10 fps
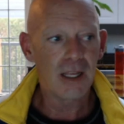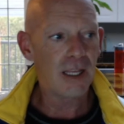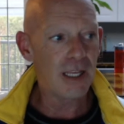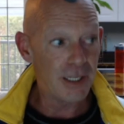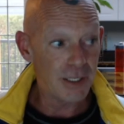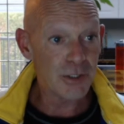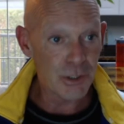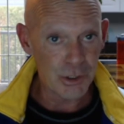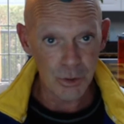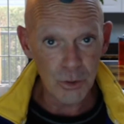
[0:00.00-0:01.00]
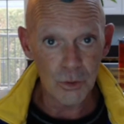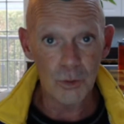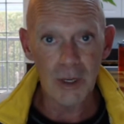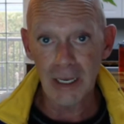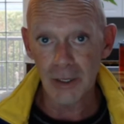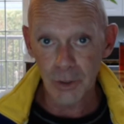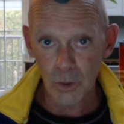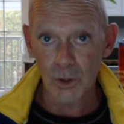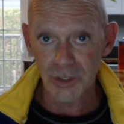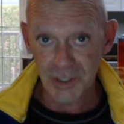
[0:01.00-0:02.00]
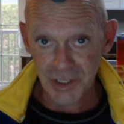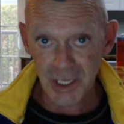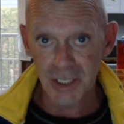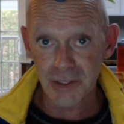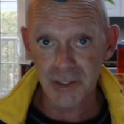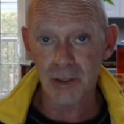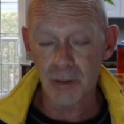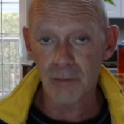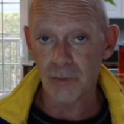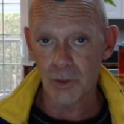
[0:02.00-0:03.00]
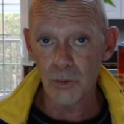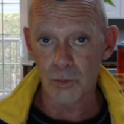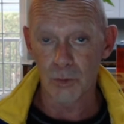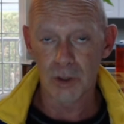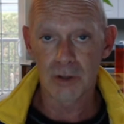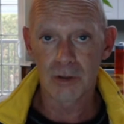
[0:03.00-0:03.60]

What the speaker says: It is you in your sense of you.